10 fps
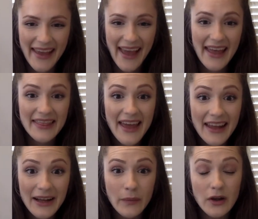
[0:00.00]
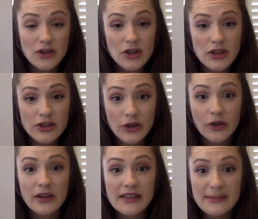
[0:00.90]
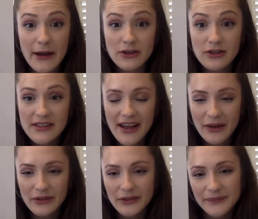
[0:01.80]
And then I want you to circle the special sound.